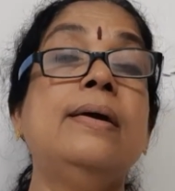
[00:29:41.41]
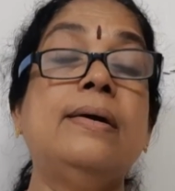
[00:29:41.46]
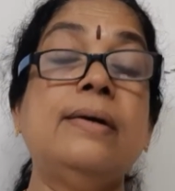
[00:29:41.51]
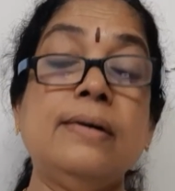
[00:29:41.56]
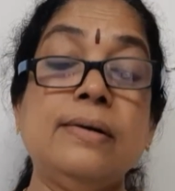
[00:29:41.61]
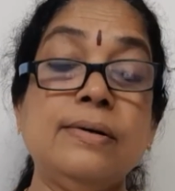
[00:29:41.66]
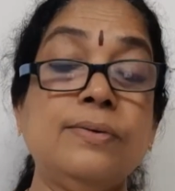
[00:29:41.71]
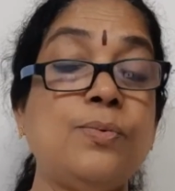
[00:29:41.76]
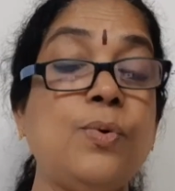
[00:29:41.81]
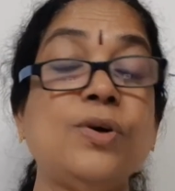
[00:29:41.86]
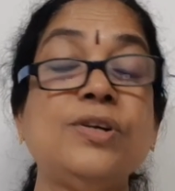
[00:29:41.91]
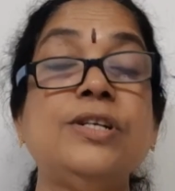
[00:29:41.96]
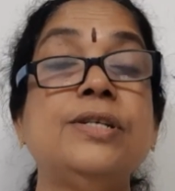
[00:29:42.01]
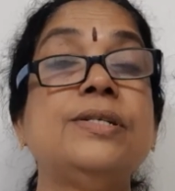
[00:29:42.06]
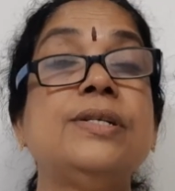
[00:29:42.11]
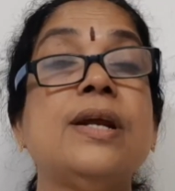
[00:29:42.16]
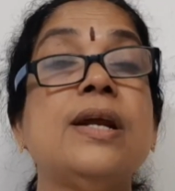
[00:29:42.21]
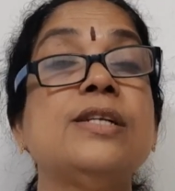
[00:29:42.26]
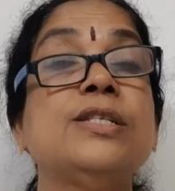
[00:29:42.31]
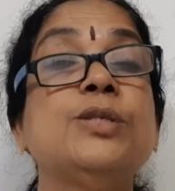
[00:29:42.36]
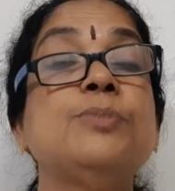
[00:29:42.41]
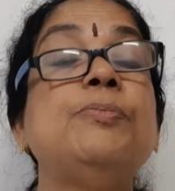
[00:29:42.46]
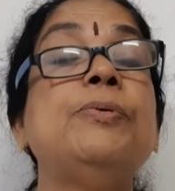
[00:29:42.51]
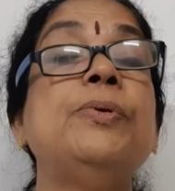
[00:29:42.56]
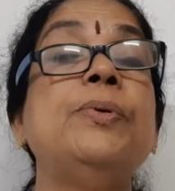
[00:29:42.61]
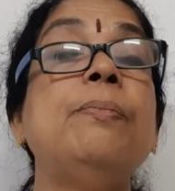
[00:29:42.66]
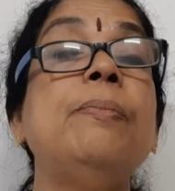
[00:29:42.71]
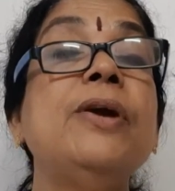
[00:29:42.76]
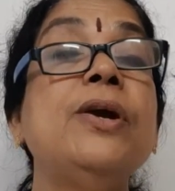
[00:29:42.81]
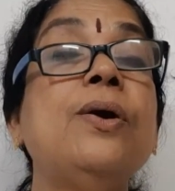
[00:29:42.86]
water
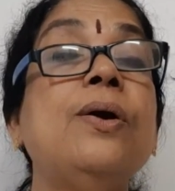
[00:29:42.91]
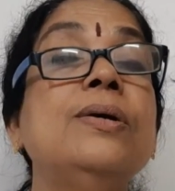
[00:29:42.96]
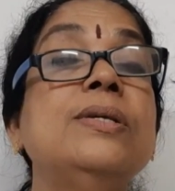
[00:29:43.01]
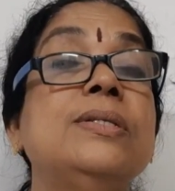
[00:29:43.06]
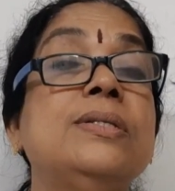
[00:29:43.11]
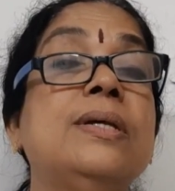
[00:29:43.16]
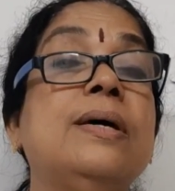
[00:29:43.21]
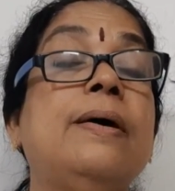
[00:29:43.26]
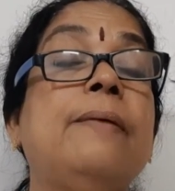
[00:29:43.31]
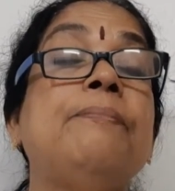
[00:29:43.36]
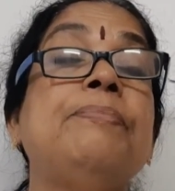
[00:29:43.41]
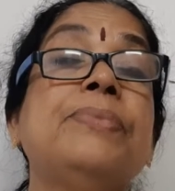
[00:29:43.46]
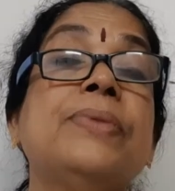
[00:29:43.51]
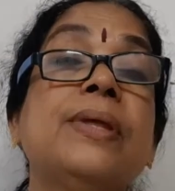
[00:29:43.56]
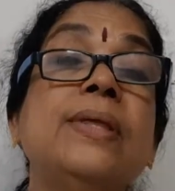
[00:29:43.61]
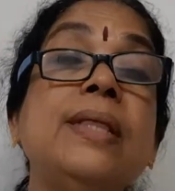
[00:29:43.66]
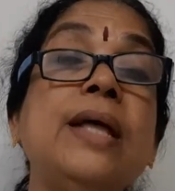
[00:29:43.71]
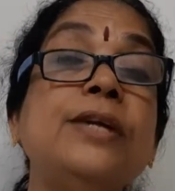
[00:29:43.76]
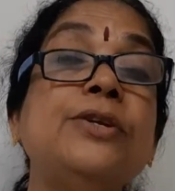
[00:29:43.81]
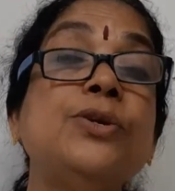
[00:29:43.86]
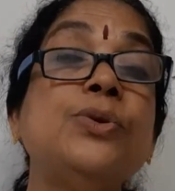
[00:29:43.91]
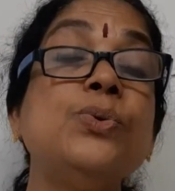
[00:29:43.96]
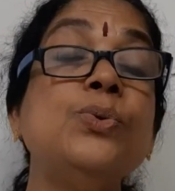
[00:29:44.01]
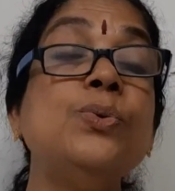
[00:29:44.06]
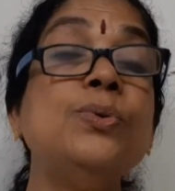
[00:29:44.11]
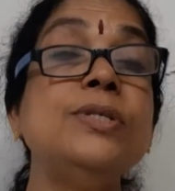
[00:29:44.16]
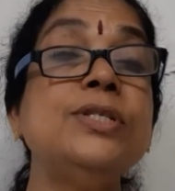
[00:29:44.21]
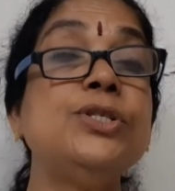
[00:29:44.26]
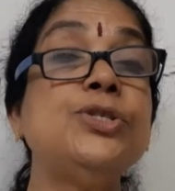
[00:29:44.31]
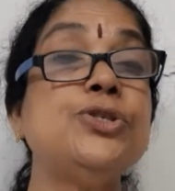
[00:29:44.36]
transport because that
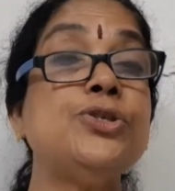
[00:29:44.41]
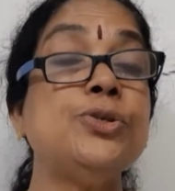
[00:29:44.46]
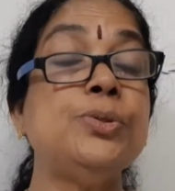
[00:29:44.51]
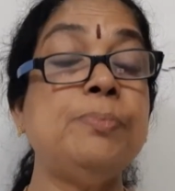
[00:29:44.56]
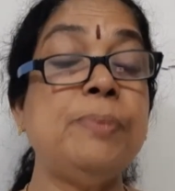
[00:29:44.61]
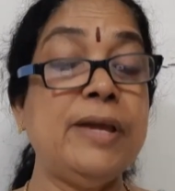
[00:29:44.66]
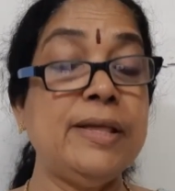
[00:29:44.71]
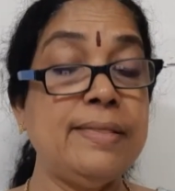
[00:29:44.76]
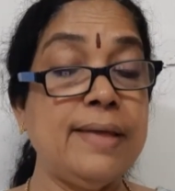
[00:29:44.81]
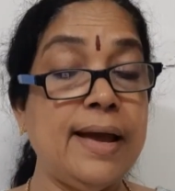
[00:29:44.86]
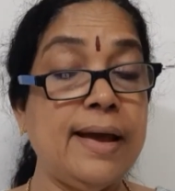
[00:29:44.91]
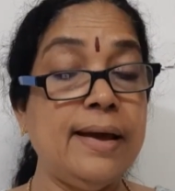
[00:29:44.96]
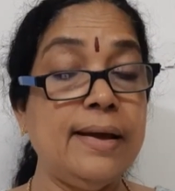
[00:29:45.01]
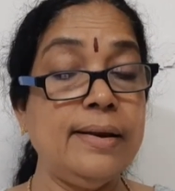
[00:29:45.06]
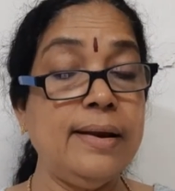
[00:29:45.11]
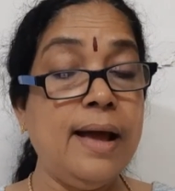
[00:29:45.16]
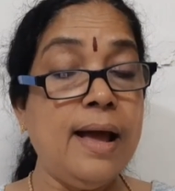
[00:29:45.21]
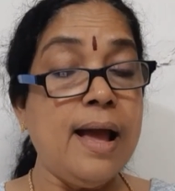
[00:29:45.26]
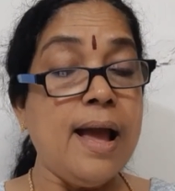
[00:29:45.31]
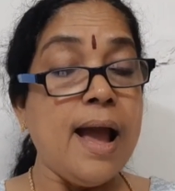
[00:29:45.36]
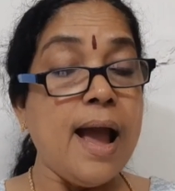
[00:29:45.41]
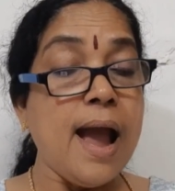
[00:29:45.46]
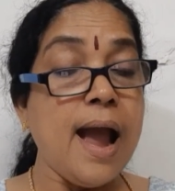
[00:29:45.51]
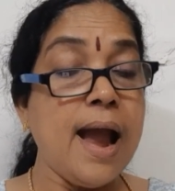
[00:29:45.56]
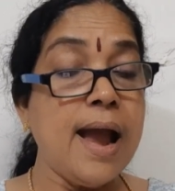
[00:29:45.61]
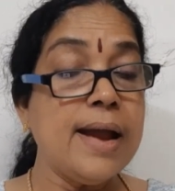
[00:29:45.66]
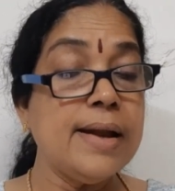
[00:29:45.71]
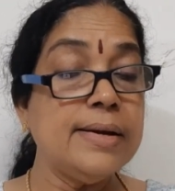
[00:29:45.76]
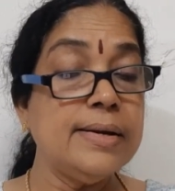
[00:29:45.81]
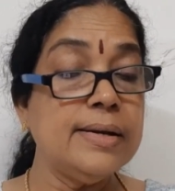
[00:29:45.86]
routes should be there
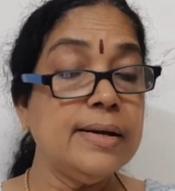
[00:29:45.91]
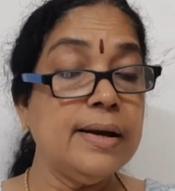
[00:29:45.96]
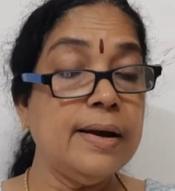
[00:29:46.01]
and